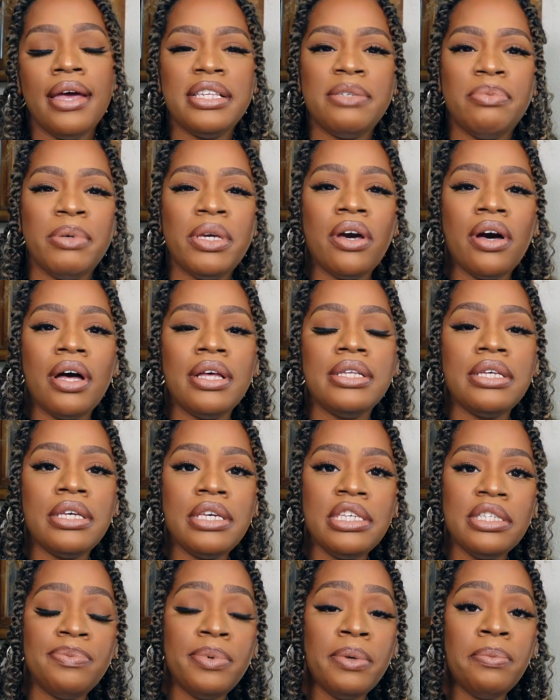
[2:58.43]
is because
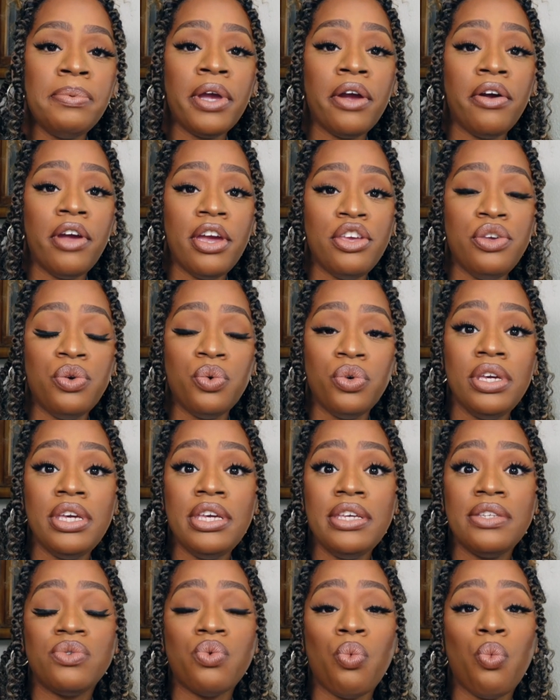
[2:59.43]
he's preparing you.
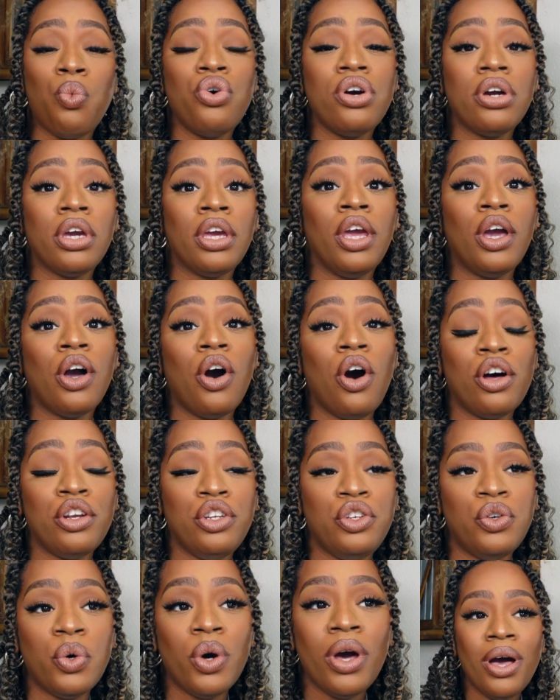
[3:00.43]
He's working
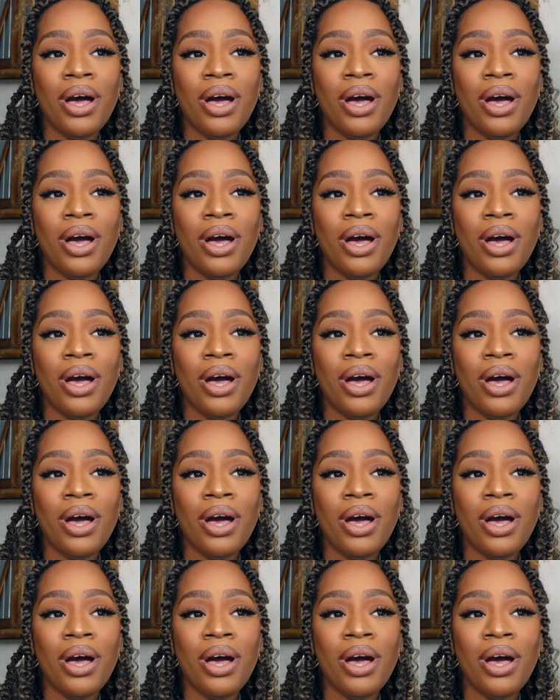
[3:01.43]
on you.